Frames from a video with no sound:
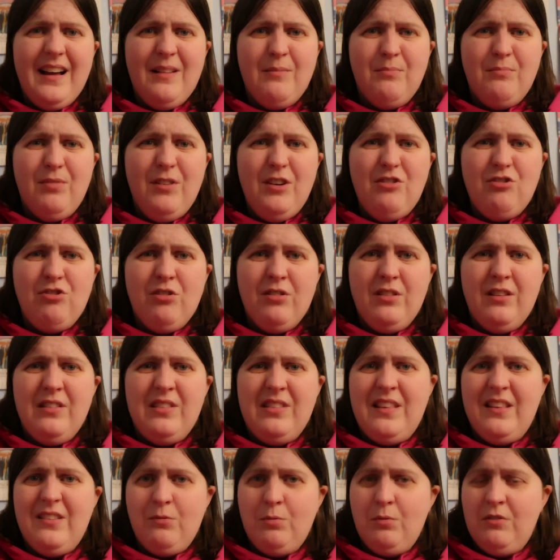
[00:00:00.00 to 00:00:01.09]
I'm pretty sure
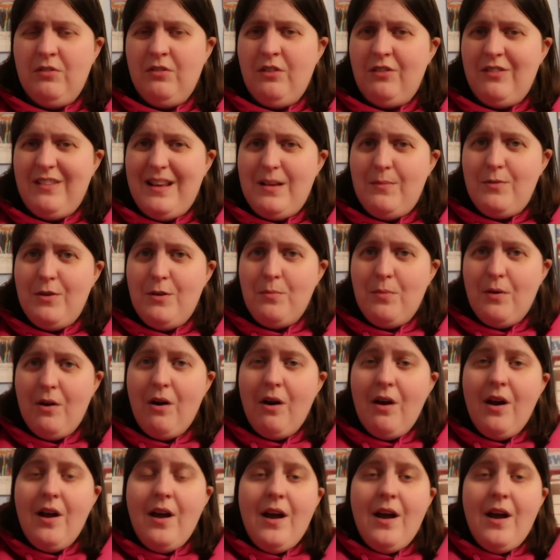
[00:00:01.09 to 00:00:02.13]
that this was her debut, but